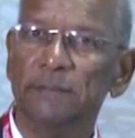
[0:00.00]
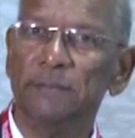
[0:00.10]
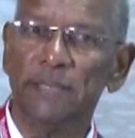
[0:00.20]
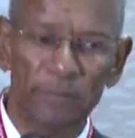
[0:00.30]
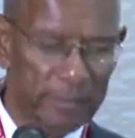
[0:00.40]

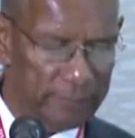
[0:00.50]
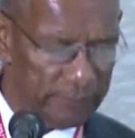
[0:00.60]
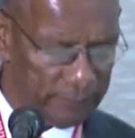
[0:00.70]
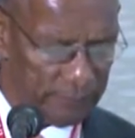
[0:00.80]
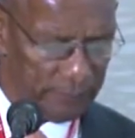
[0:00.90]

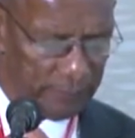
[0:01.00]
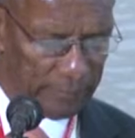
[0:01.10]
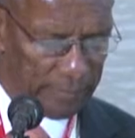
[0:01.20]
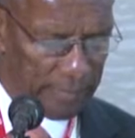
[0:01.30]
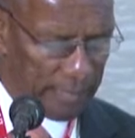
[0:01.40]
gentlemen,
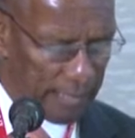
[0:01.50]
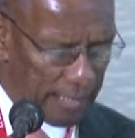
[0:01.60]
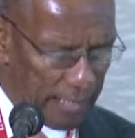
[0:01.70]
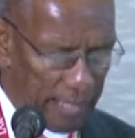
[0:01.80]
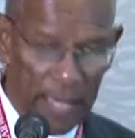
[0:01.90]

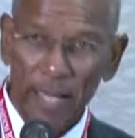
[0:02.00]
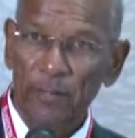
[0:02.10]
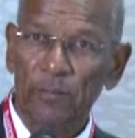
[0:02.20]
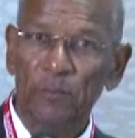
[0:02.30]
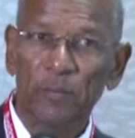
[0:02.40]

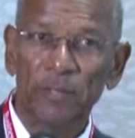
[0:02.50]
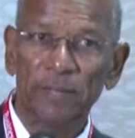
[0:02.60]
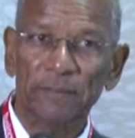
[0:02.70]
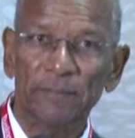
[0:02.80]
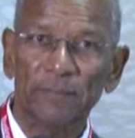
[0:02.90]
good morning.